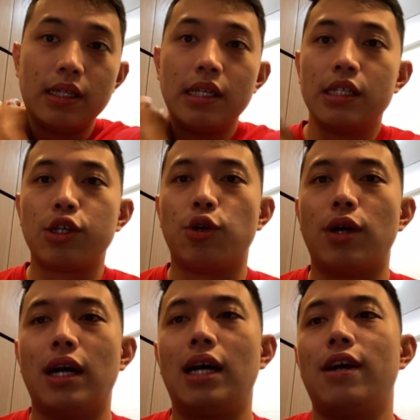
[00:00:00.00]
So
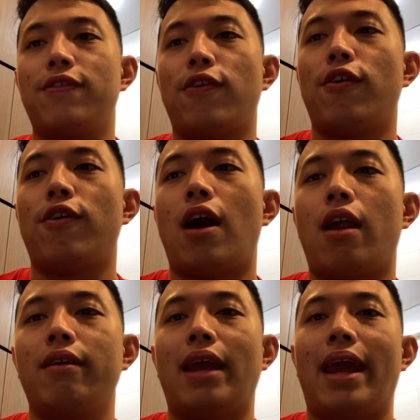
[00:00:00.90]
for
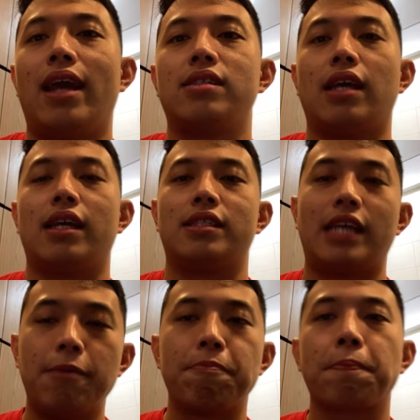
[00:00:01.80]
RES
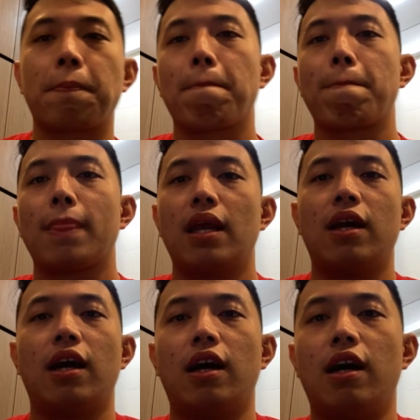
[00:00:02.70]
exam,
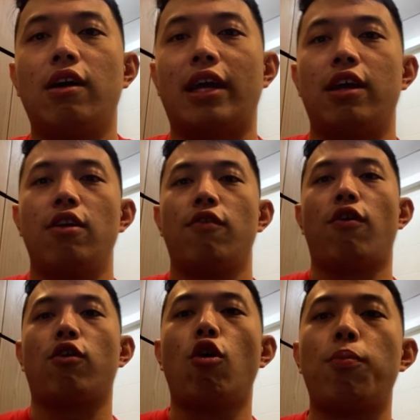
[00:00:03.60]
okay,
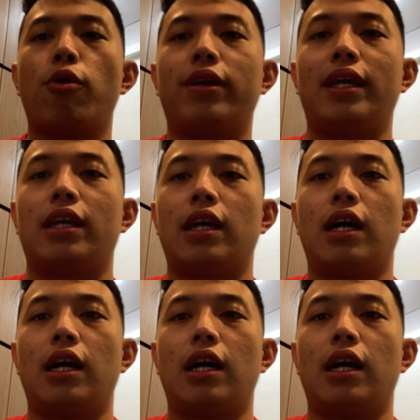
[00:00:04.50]
for co-broking,